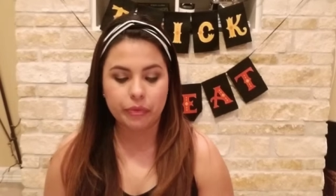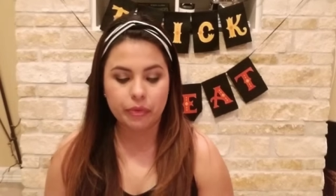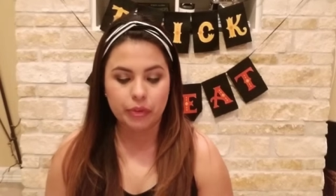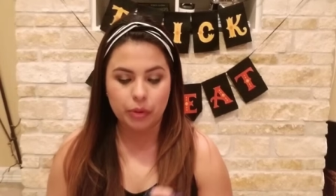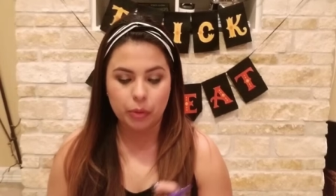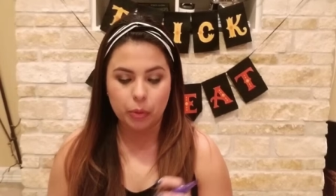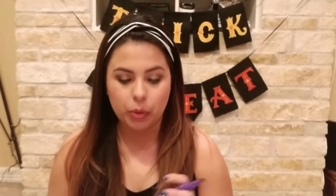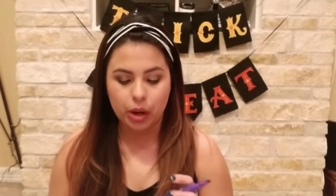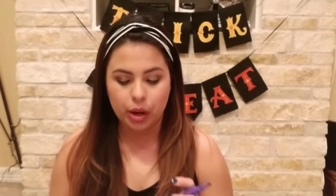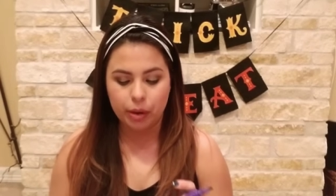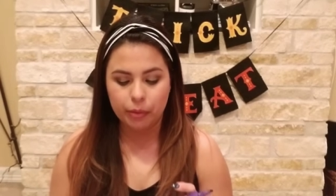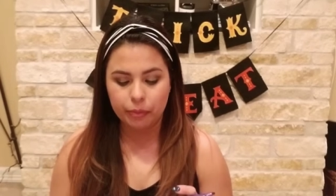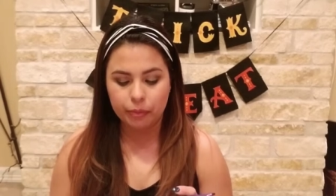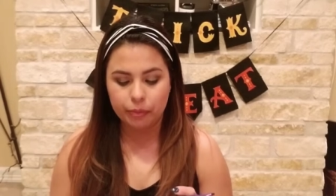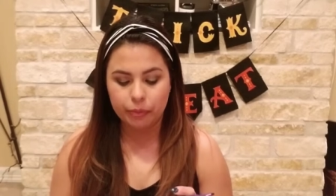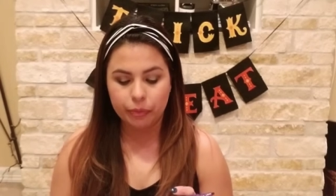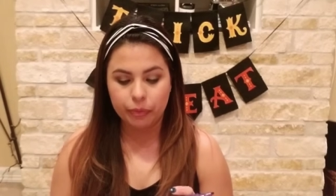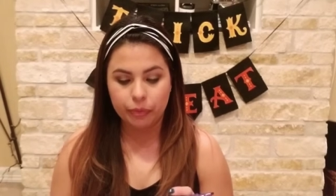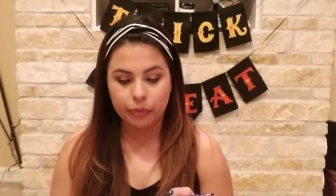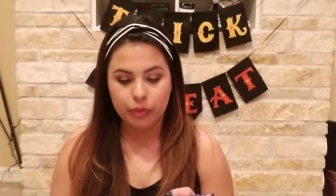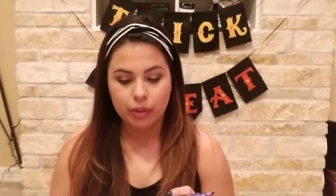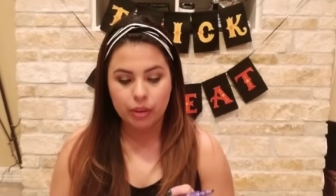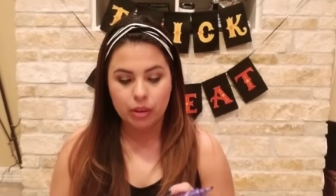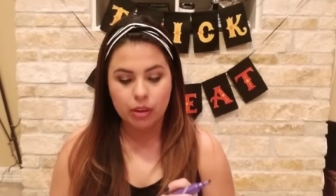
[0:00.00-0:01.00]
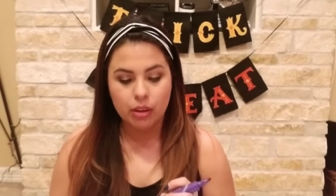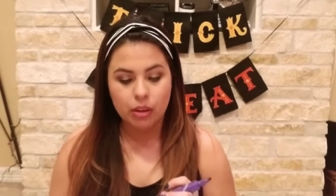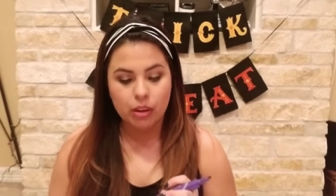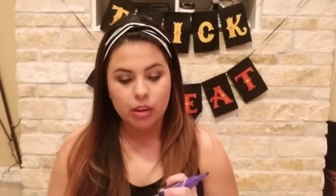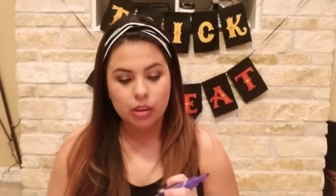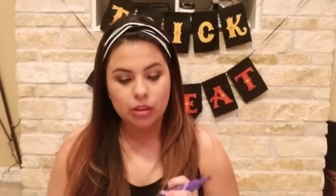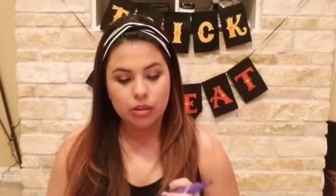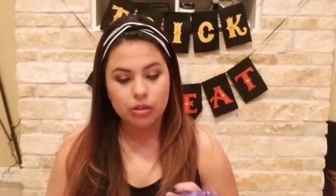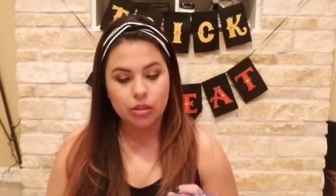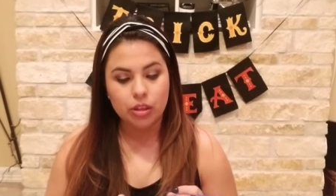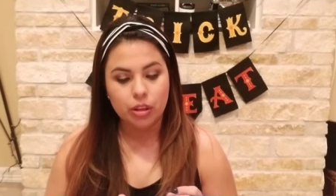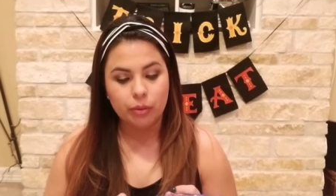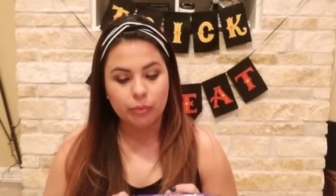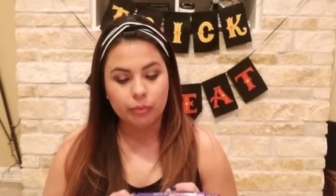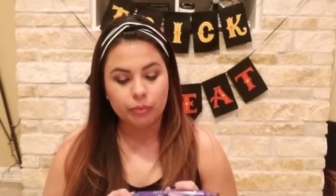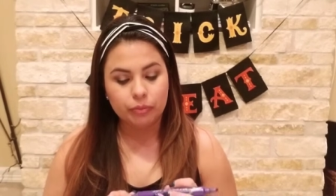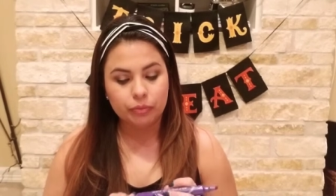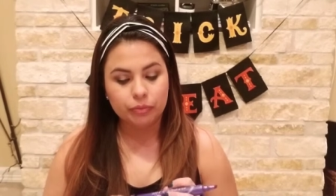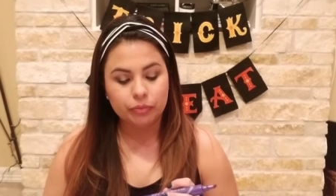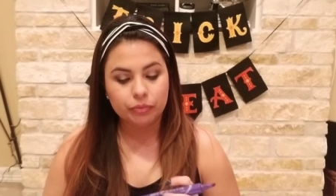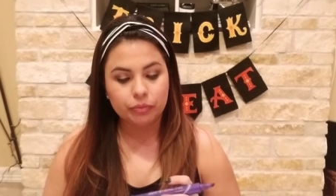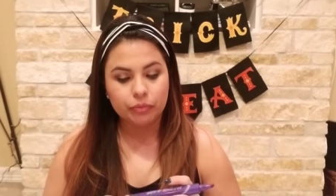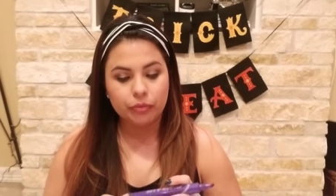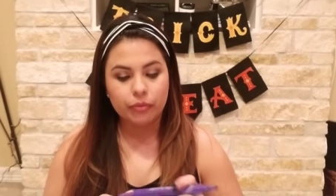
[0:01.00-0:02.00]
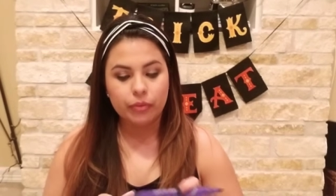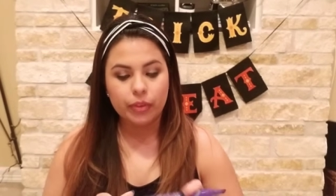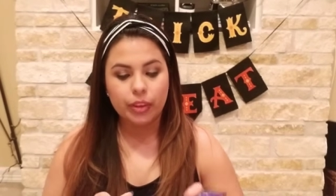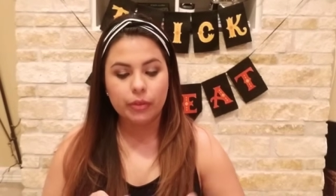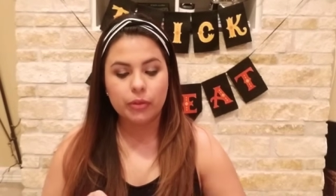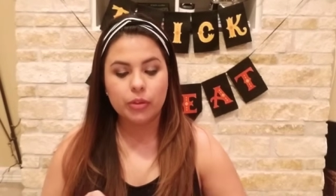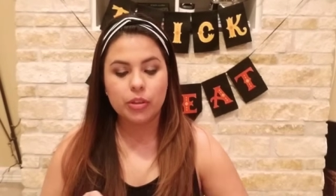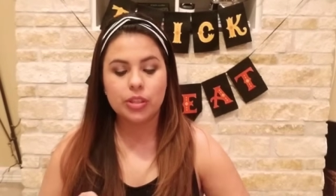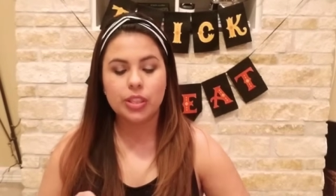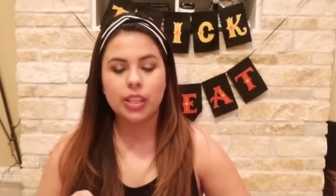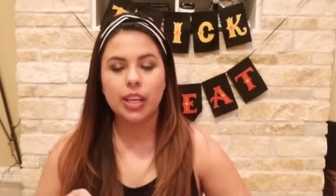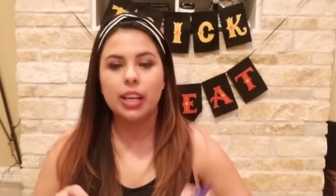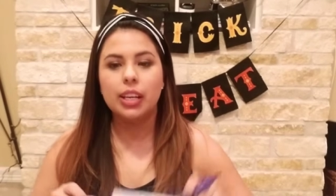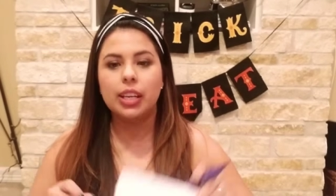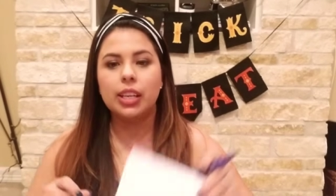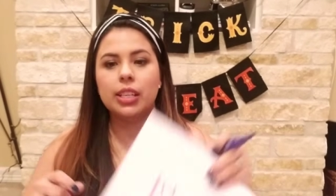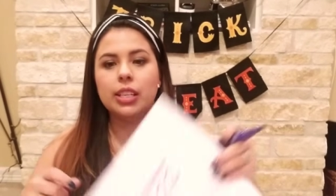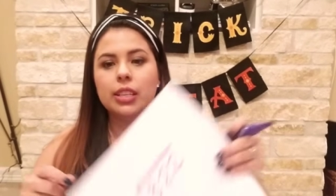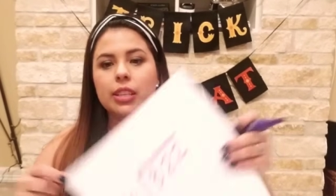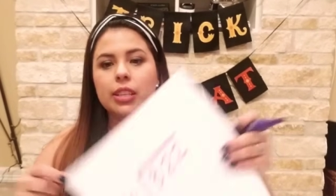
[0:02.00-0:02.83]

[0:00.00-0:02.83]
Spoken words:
Okay? So first thing I need to